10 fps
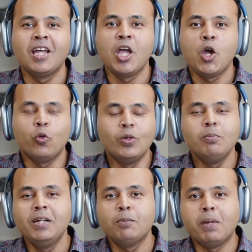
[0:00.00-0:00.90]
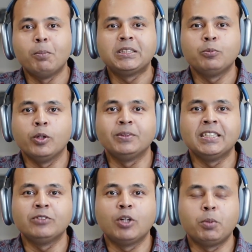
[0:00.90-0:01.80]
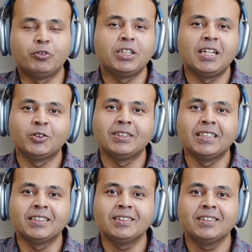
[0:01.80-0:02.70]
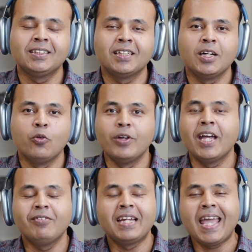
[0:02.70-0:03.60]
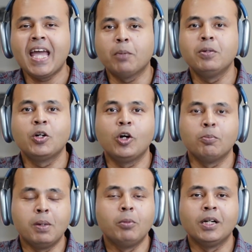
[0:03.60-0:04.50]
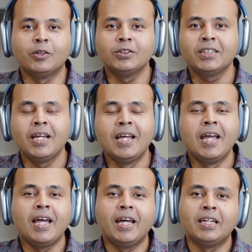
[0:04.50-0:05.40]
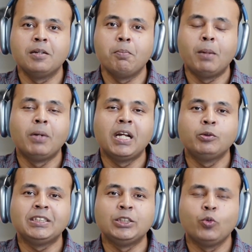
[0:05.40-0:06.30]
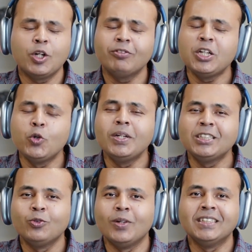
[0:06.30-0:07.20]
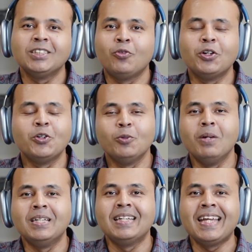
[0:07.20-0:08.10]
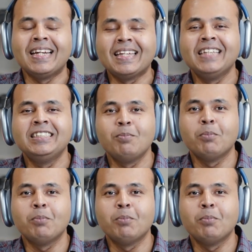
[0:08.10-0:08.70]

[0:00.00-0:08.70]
We build membership websites for professional associations. We have an app called Member Lounge, and Member Lounge is one of the quickest ways for you to build an engaging member